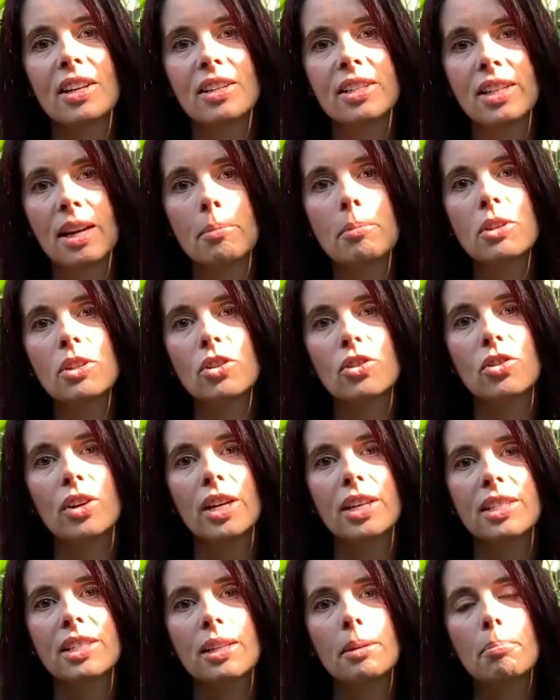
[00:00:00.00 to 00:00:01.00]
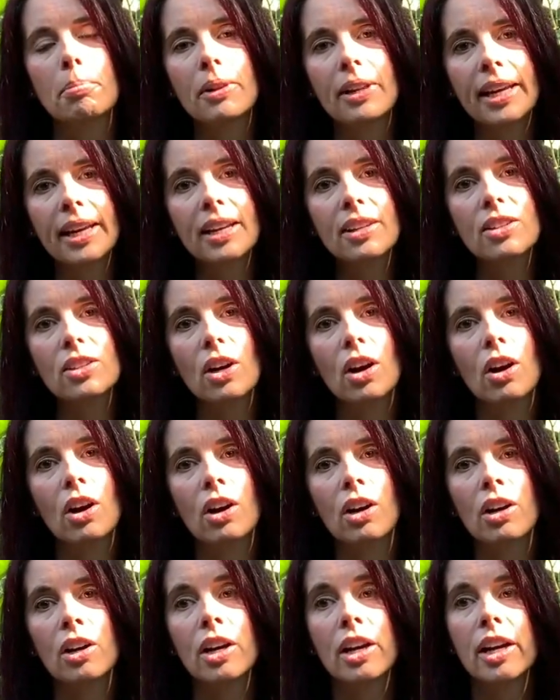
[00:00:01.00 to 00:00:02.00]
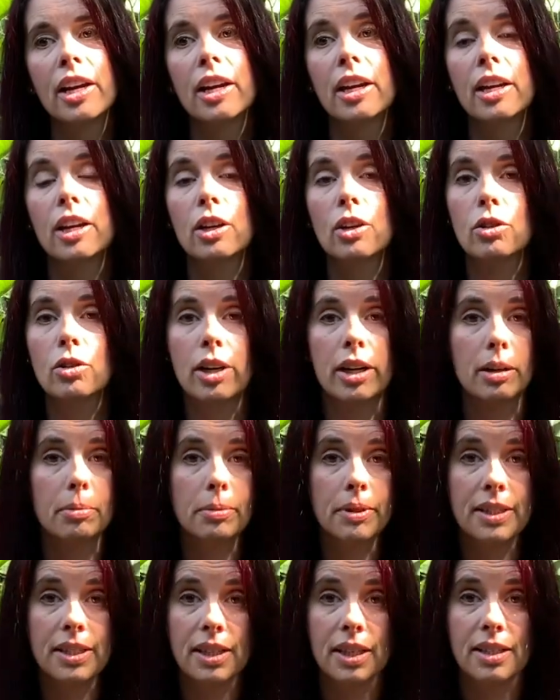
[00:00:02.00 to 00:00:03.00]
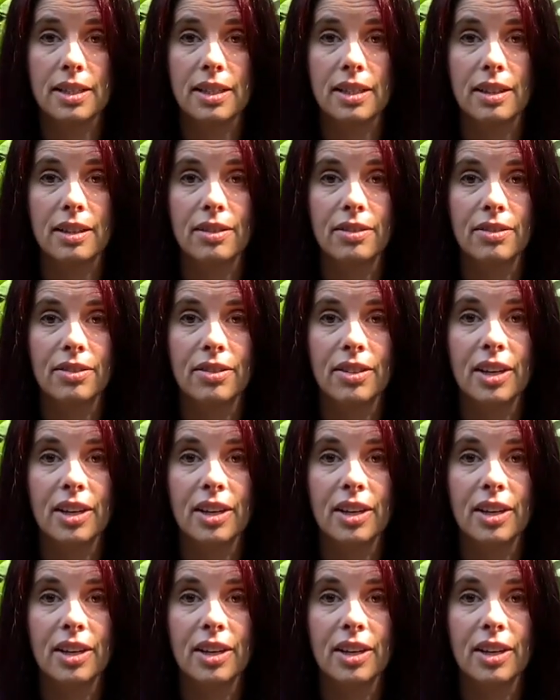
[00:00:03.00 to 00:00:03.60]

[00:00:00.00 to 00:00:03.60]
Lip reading: demonstrates that plants are incredibly sensitive,